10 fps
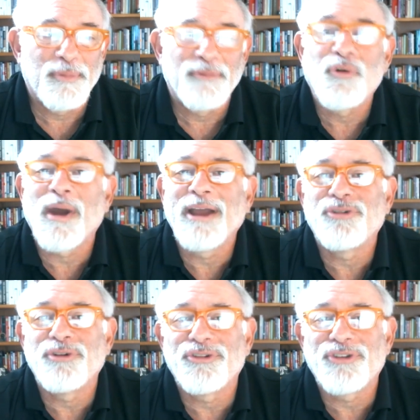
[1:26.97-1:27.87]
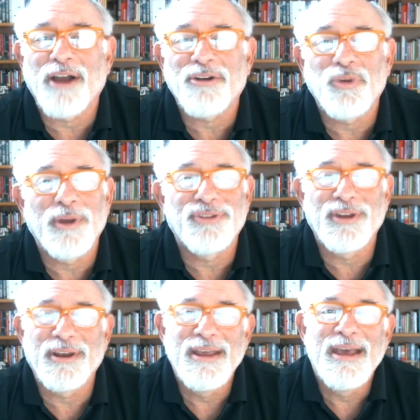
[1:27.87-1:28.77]
Before I introduce Dr.
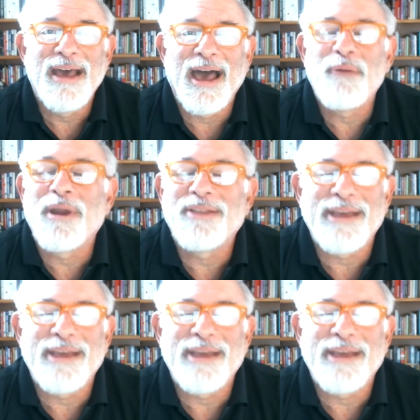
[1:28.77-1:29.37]
Wilson, I want